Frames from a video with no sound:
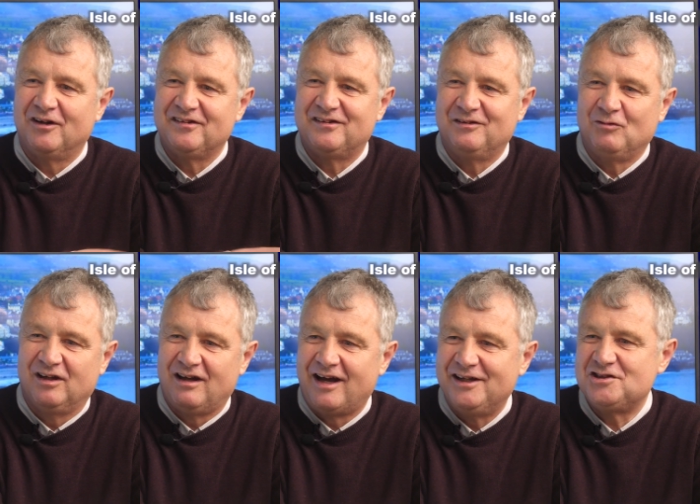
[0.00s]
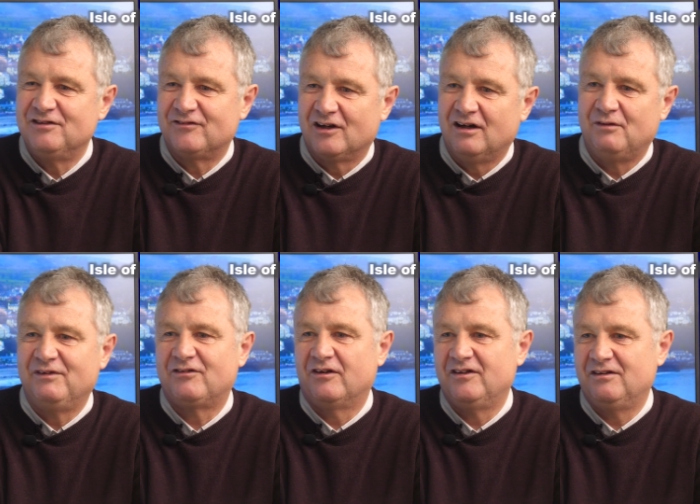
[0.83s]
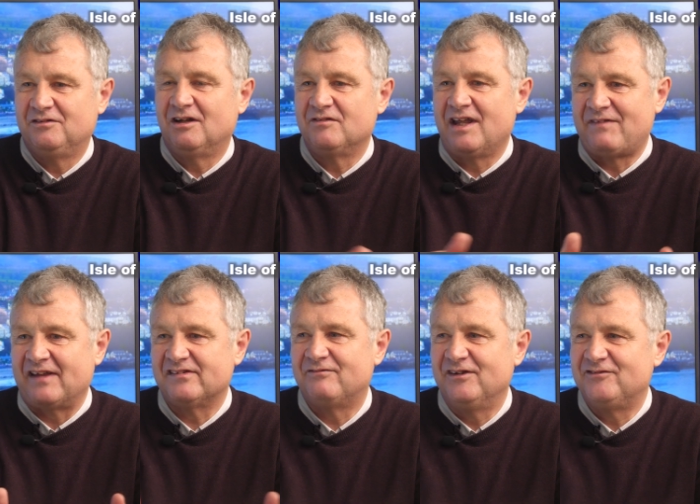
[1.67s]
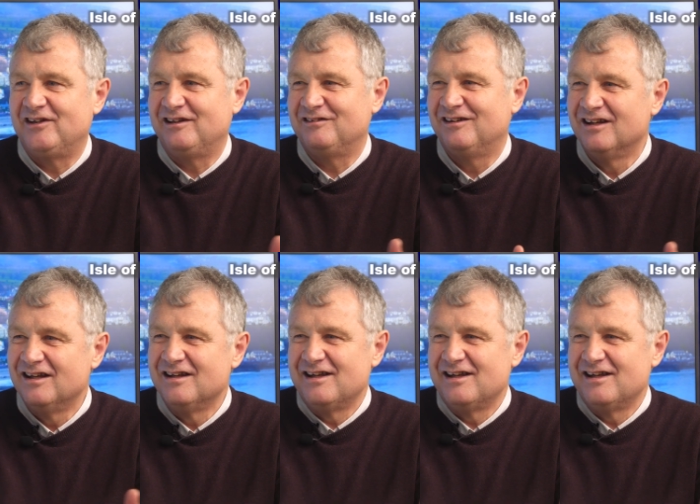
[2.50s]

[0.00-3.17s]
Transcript: what what lights you've got. We've got the, you know that, that's a 15